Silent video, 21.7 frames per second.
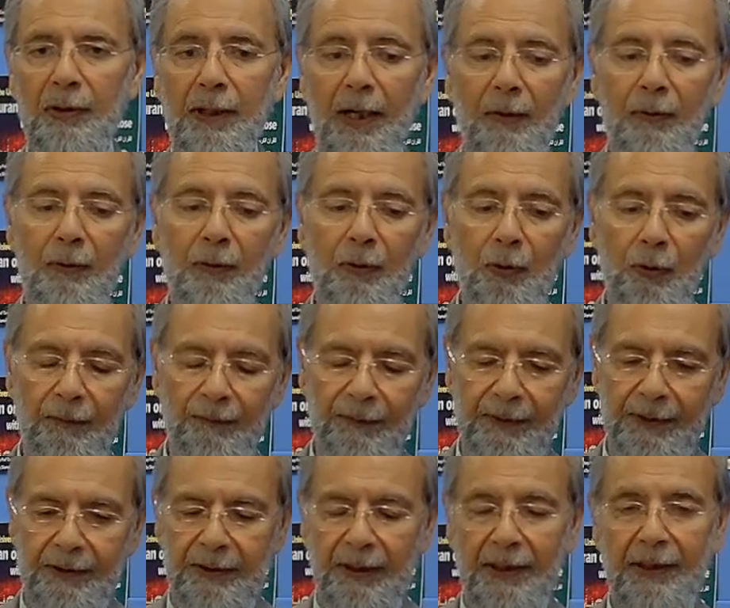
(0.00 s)
now
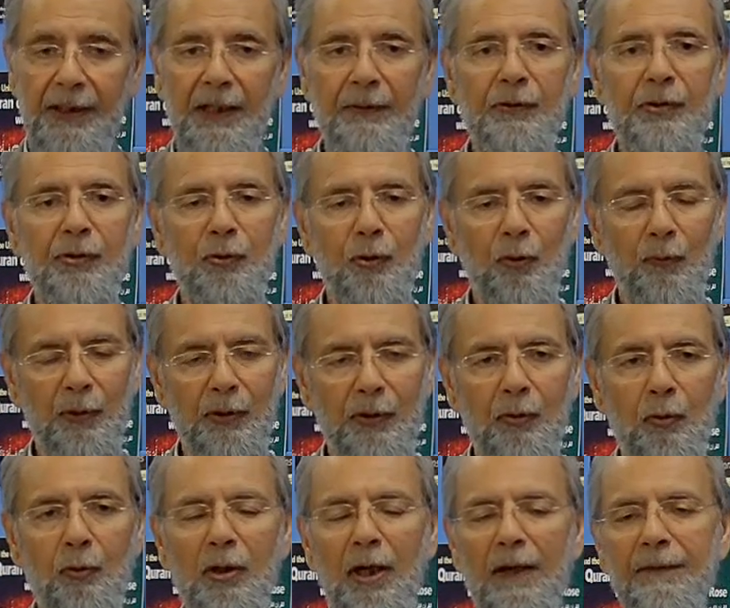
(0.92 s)
orphans, and there was no one
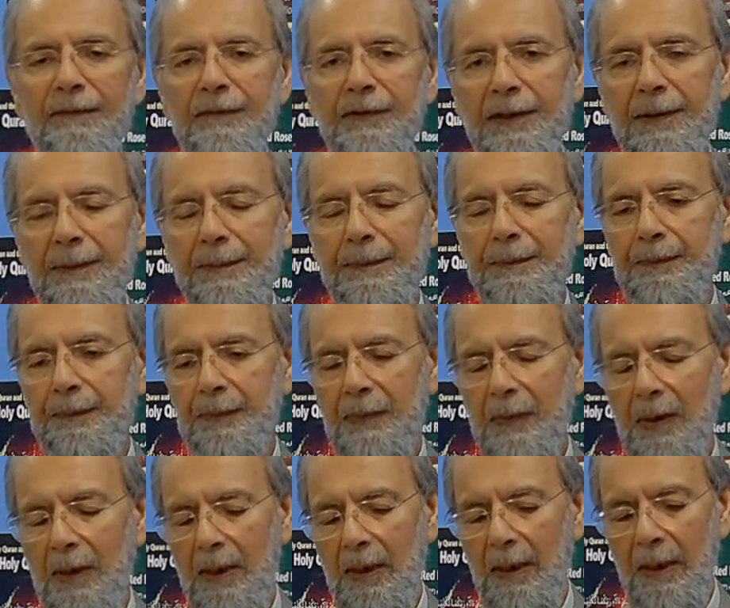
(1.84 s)
to look after them.
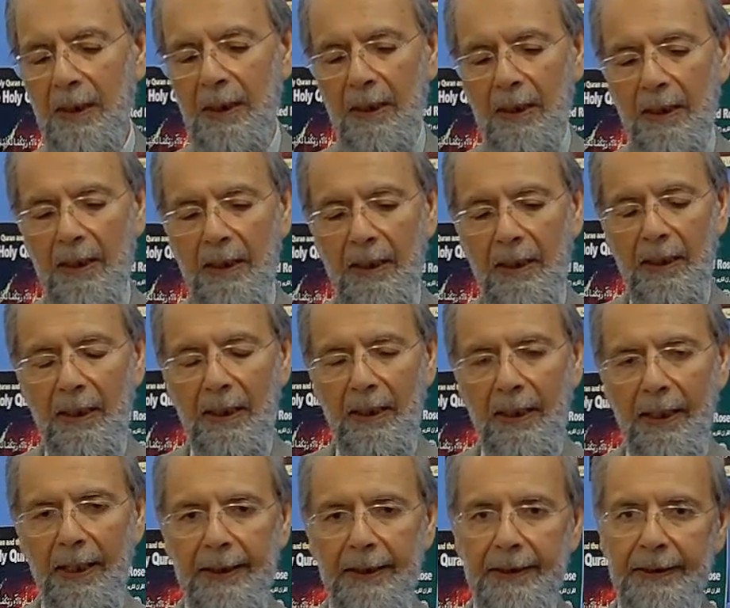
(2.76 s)

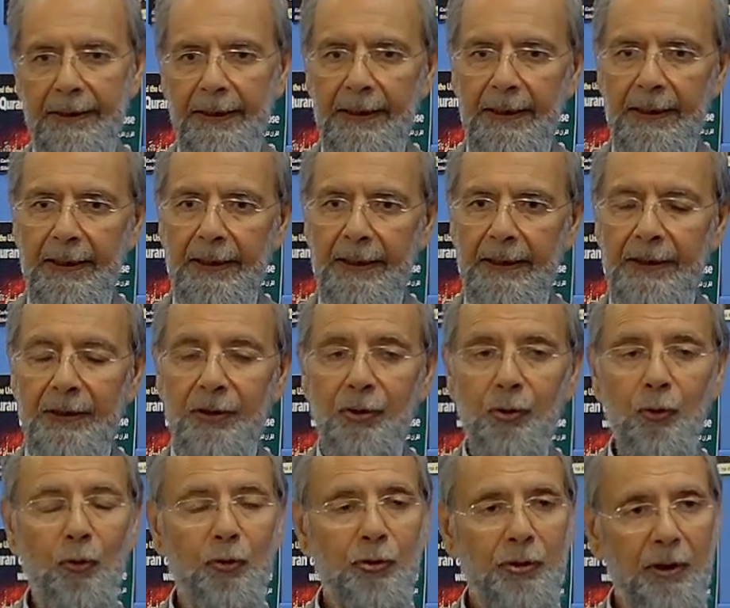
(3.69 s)
And the
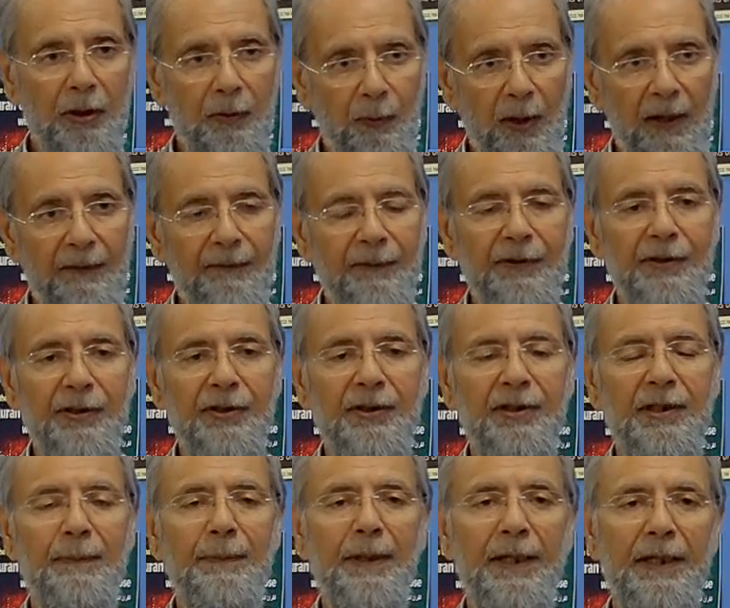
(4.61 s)
social welfare
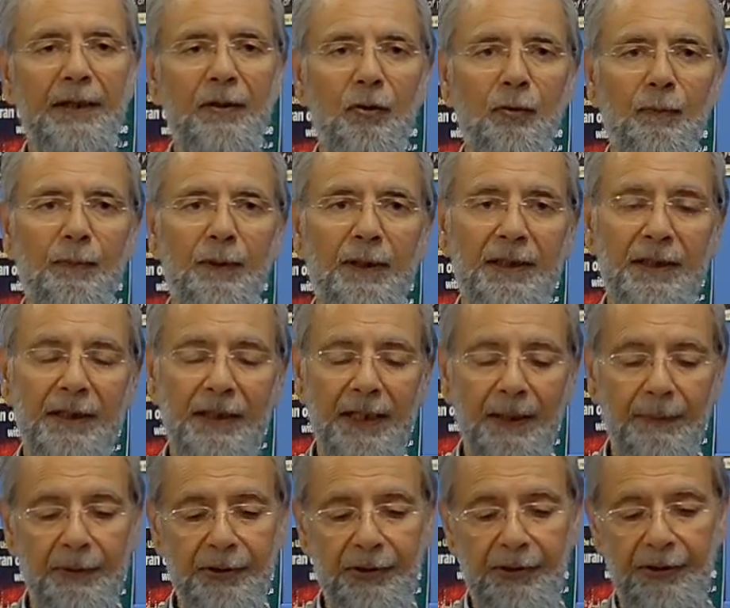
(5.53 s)
system had not been
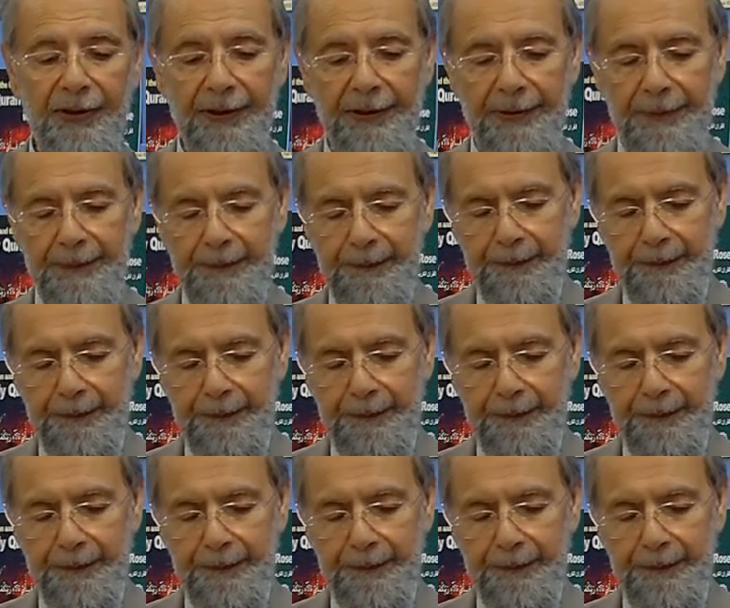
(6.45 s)
established yet.